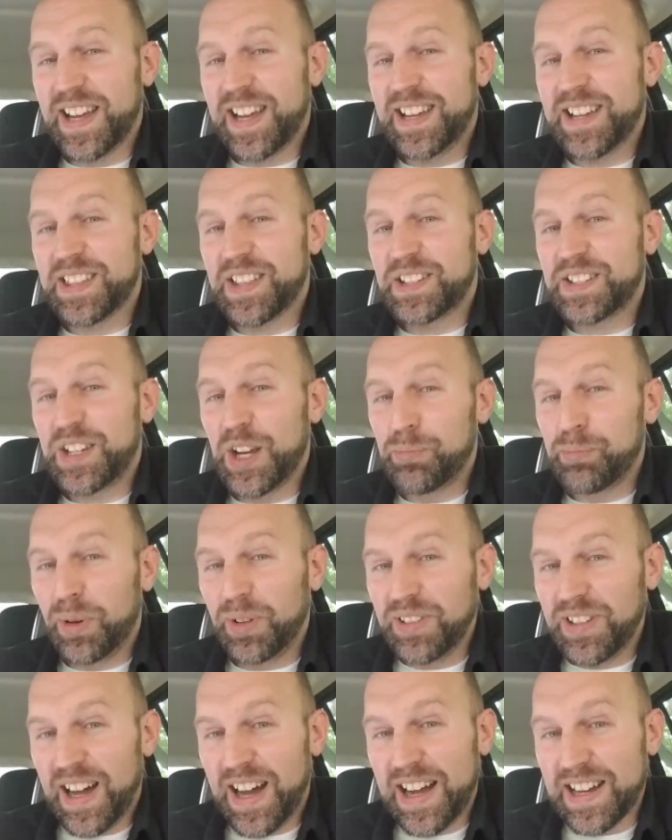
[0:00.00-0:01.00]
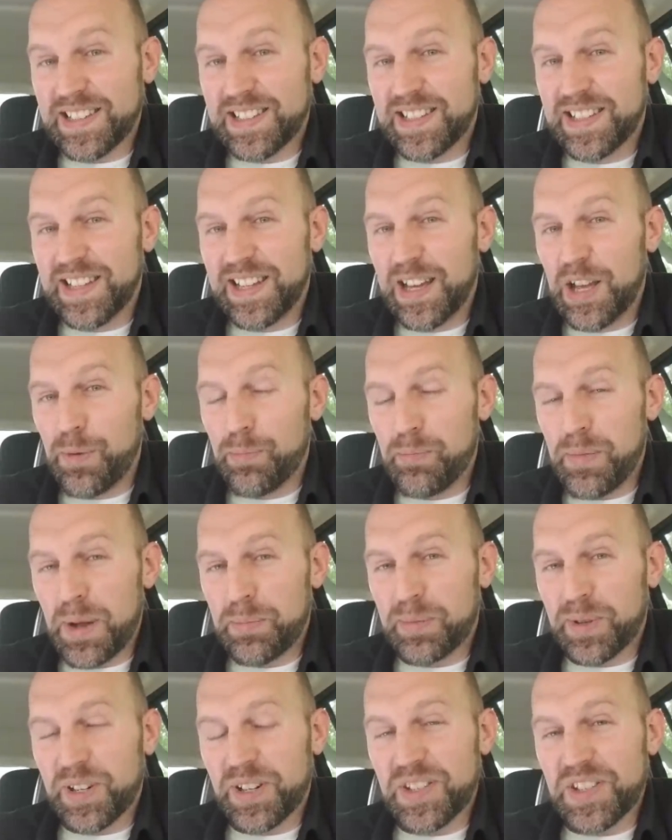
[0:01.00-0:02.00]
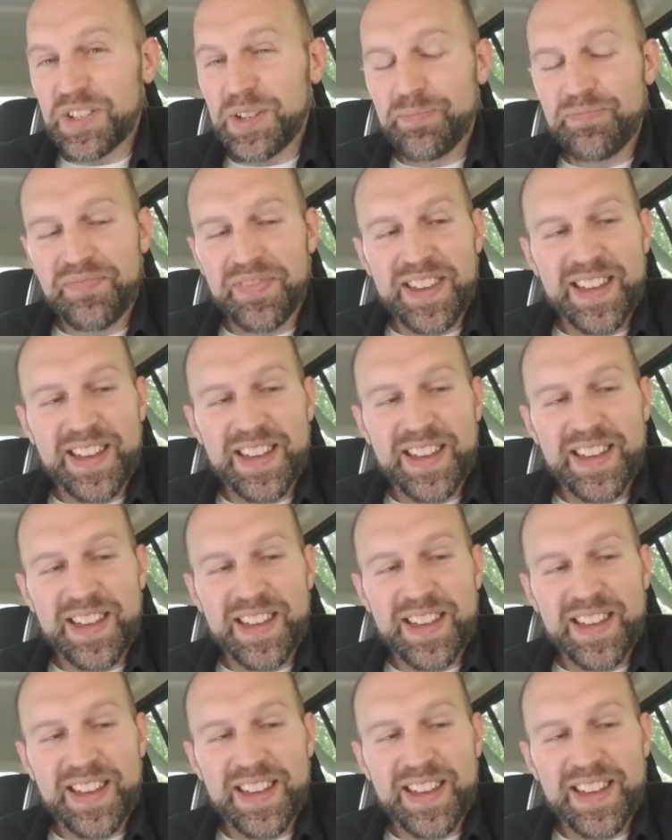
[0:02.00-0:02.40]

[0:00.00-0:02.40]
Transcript: and the Temple Lot members.